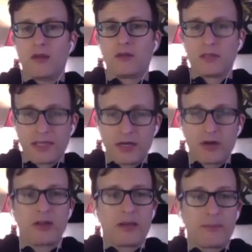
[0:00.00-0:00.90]

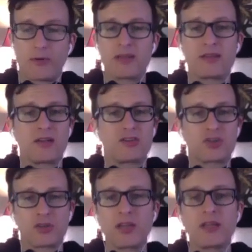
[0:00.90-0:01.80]
literally printing
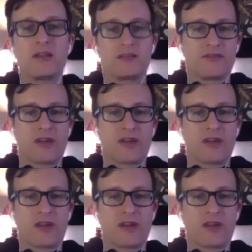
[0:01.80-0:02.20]
trillions of